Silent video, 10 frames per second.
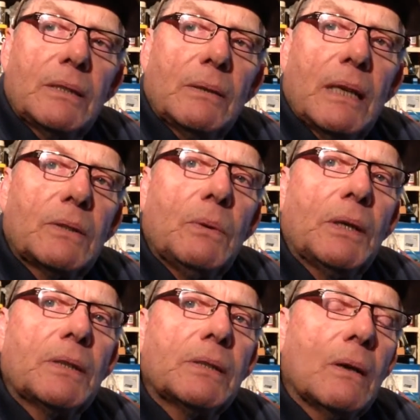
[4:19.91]
still has
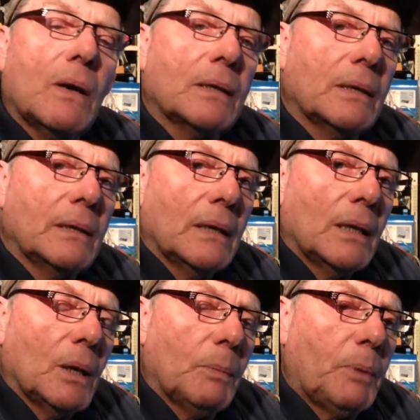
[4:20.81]
quite a stock
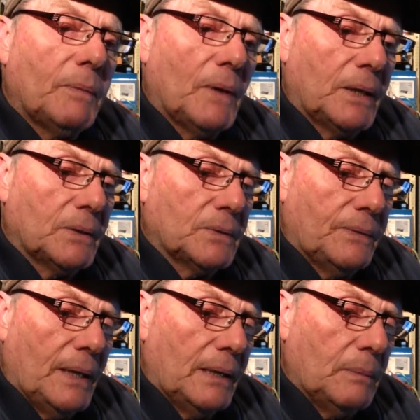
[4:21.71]
of pop vinyls
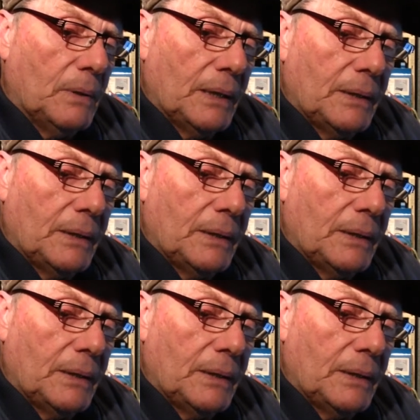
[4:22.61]
available.